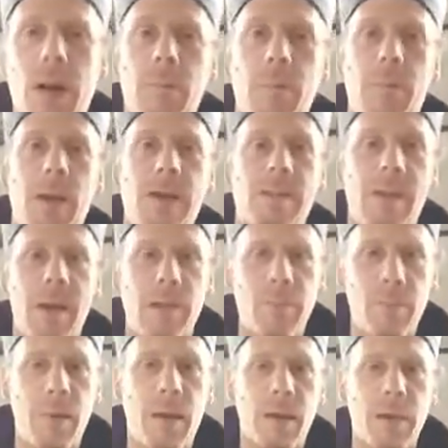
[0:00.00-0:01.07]
I bless
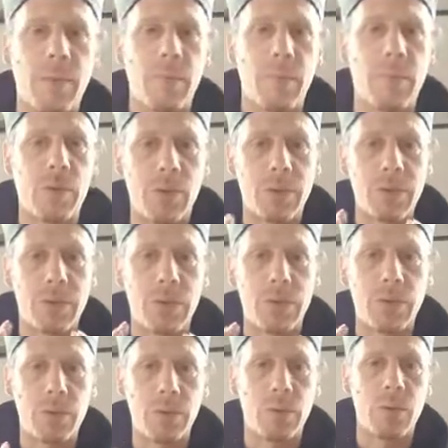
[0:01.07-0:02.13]
everybody because
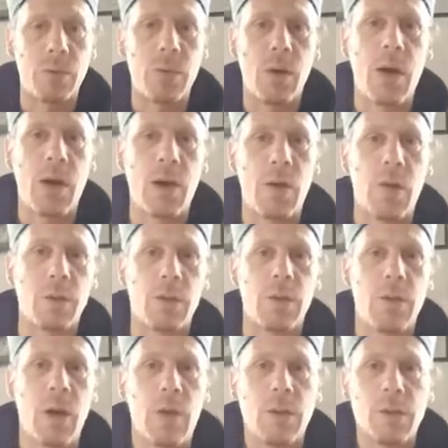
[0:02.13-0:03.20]
you are on the
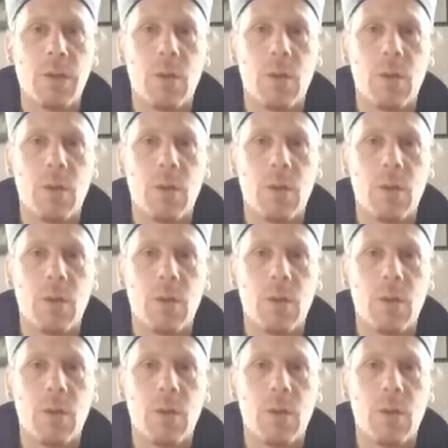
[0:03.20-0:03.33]
Dao.